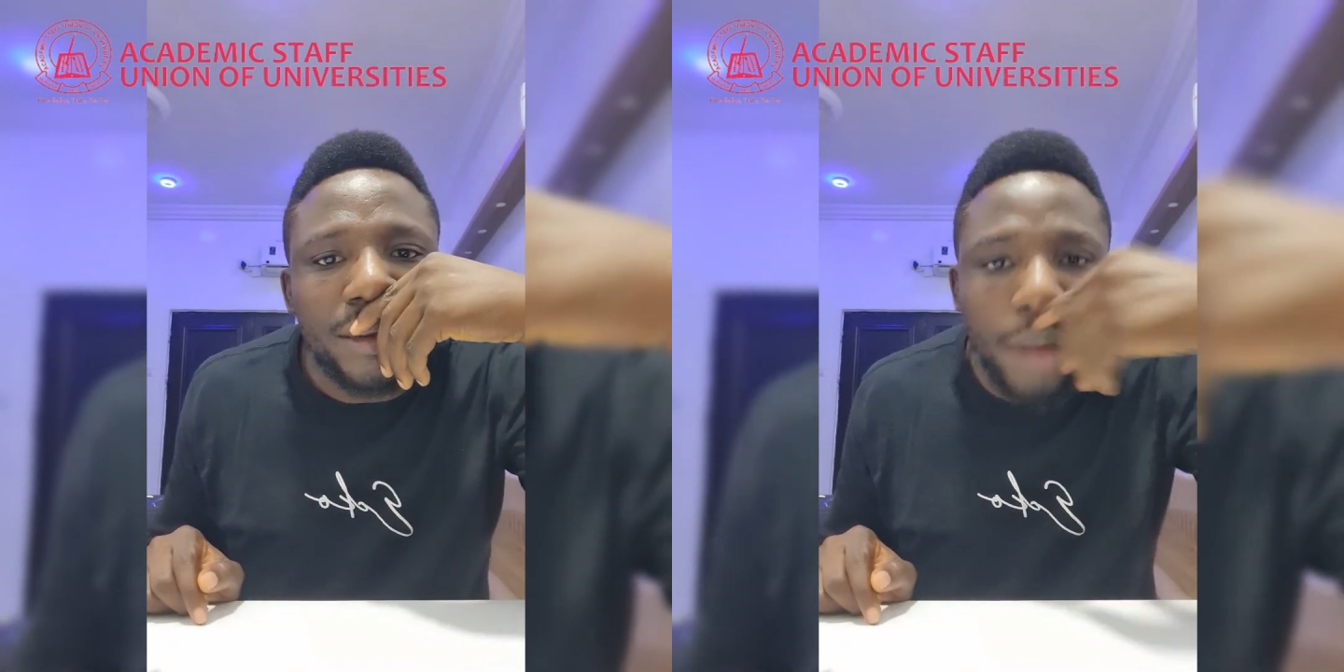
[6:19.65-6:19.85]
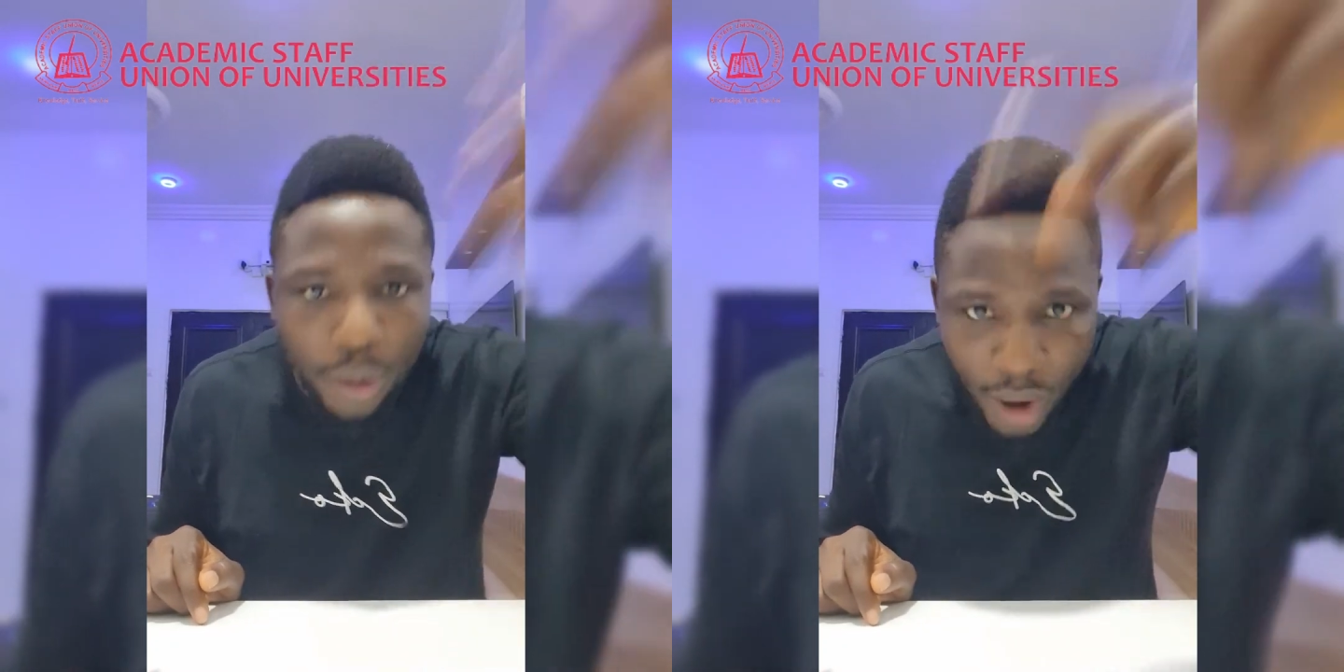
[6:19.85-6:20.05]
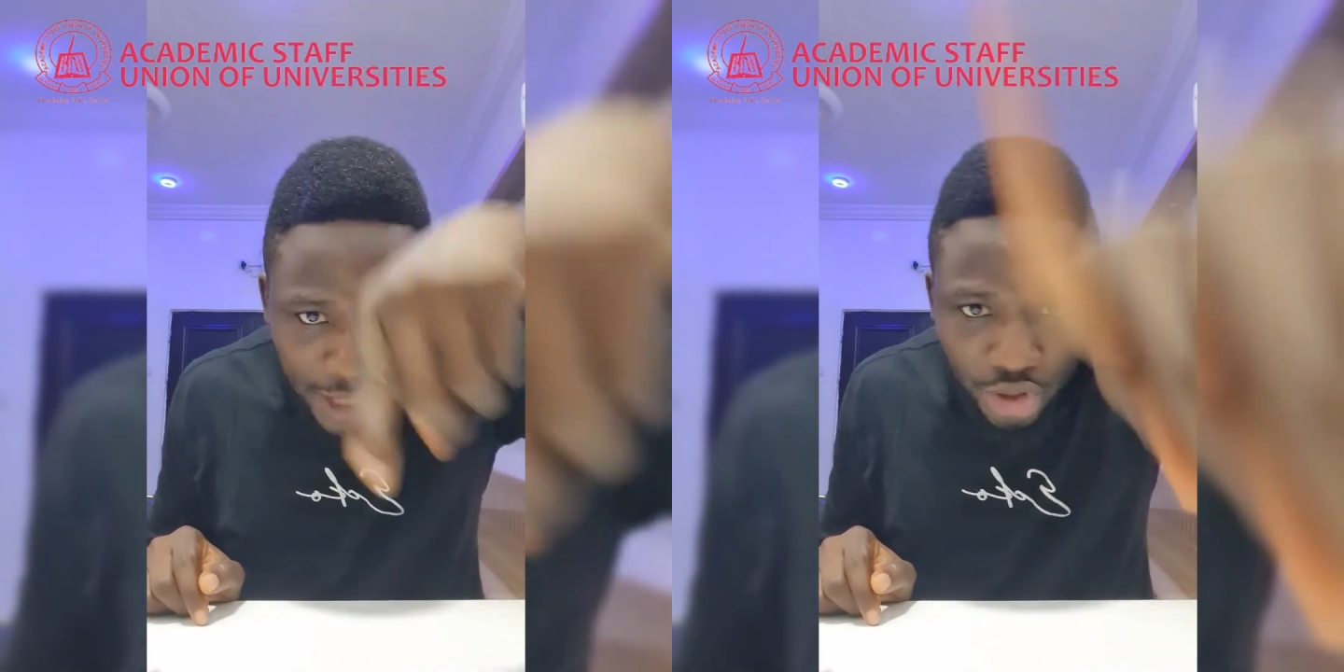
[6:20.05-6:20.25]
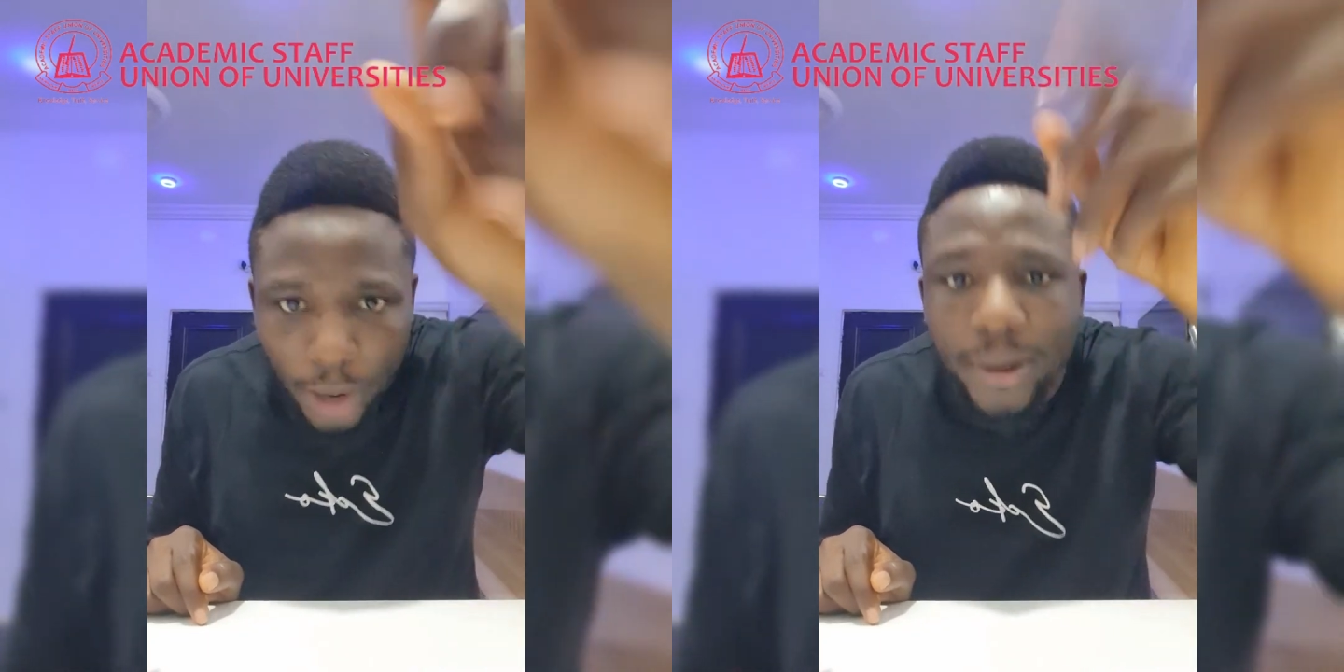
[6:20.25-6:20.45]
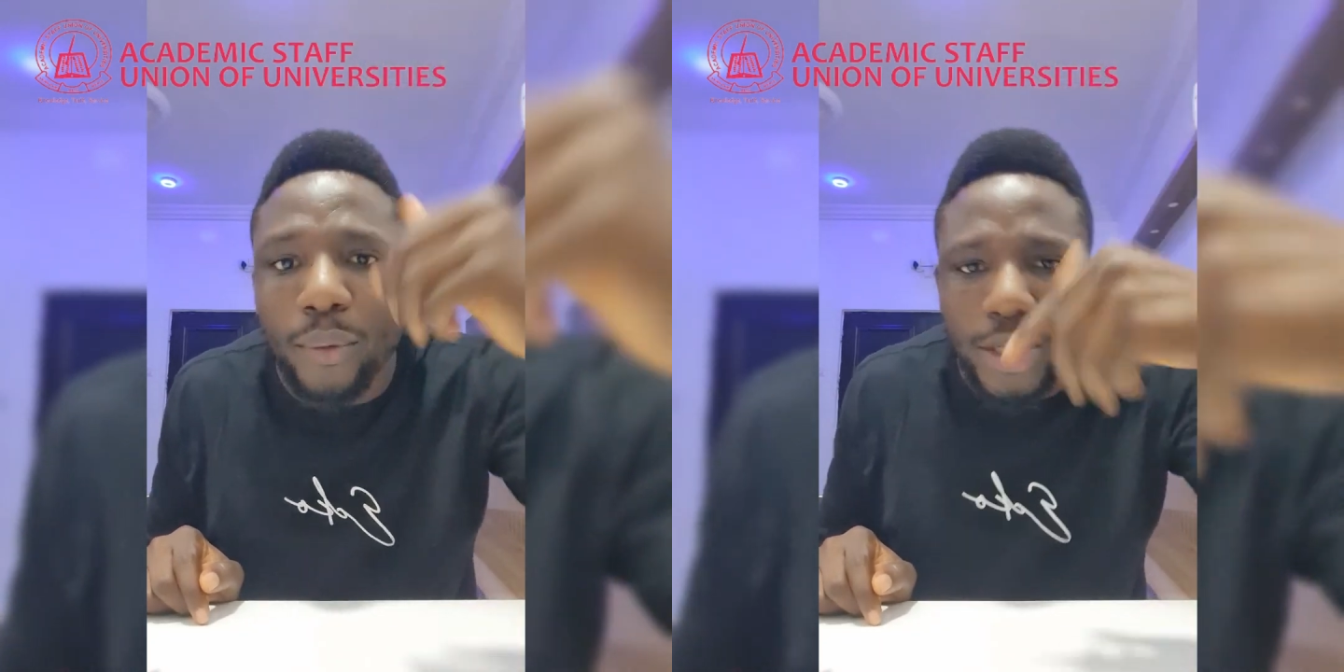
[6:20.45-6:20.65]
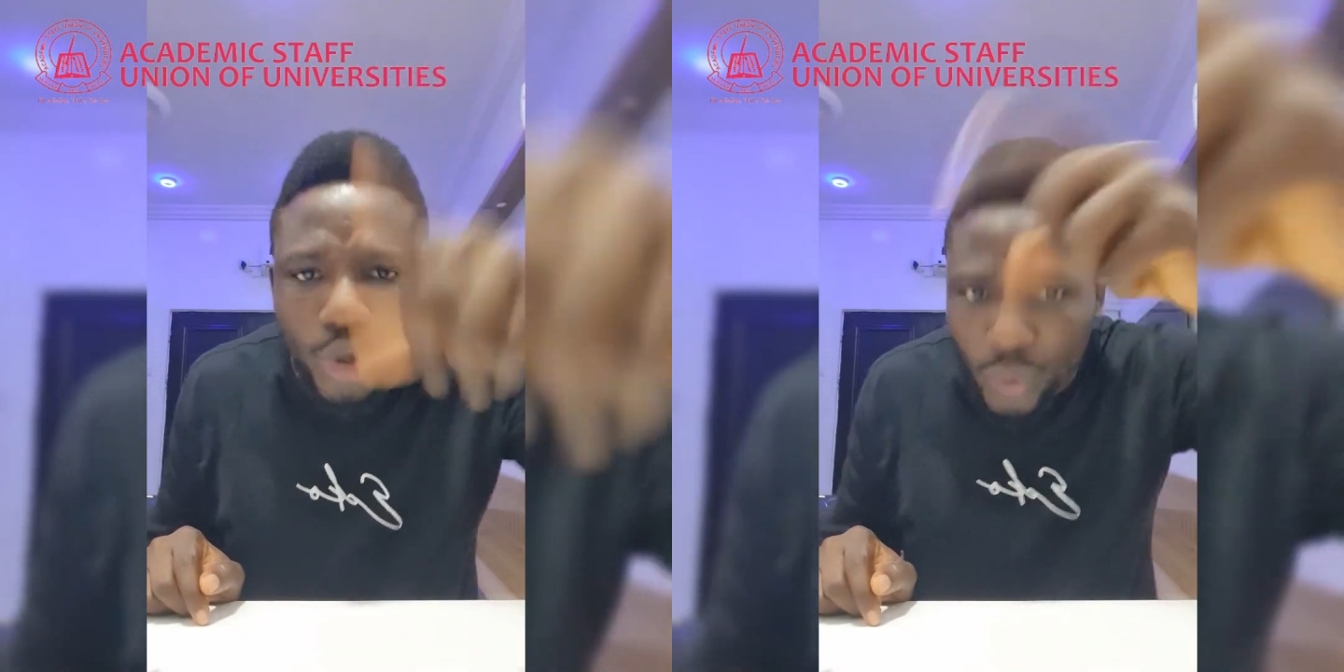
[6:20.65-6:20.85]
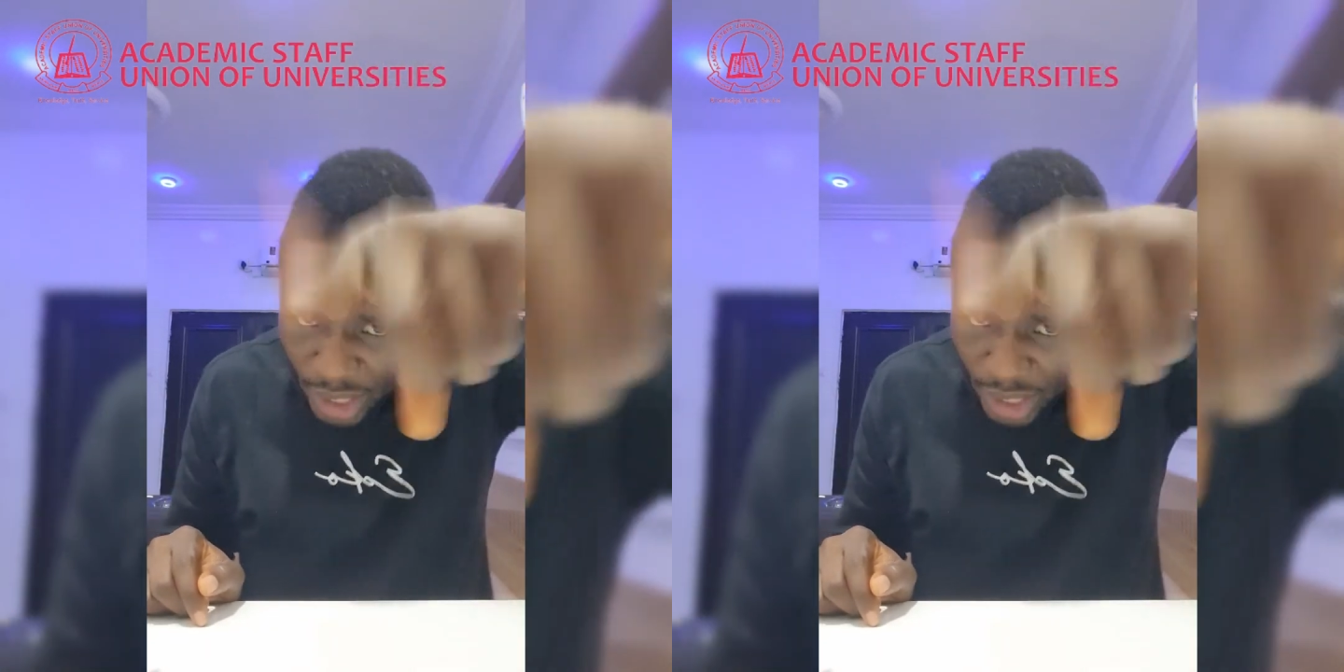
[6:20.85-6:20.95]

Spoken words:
Men one job they wait you,